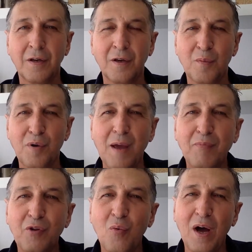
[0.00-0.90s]
Perhaps
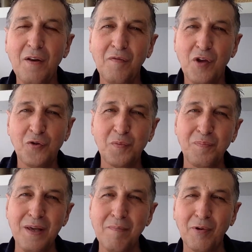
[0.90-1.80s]
you're one of those
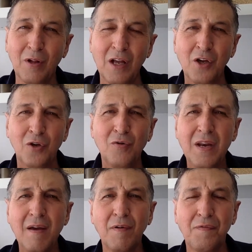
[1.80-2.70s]
people who
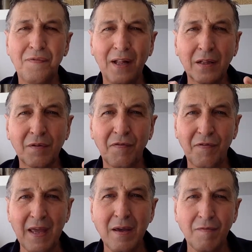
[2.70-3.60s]
never felt
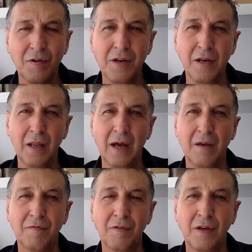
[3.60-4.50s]
favored in life.
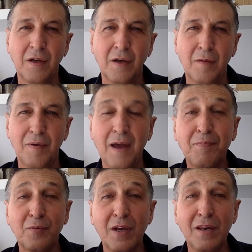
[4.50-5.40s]
Perhaps
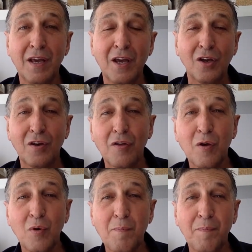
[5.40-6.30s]
when, you know, they
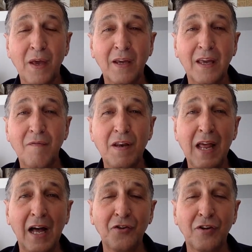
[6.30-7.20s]
were giving
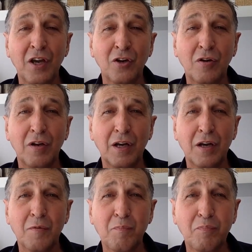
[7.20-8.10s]
out
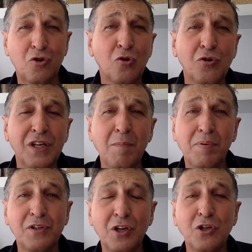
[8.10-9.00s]
choosing
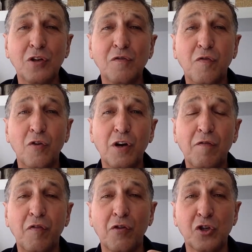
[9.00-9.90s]
positions for
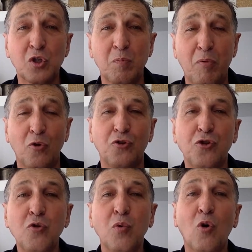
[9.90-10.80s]
a sport,
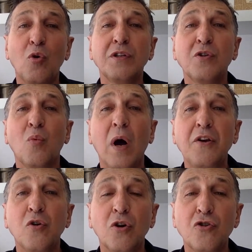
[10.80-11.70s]
you were always the one who
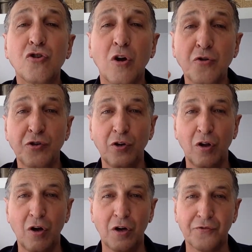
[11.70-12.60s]
got chosen
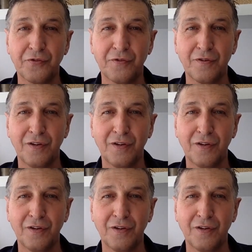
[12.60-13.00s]
last.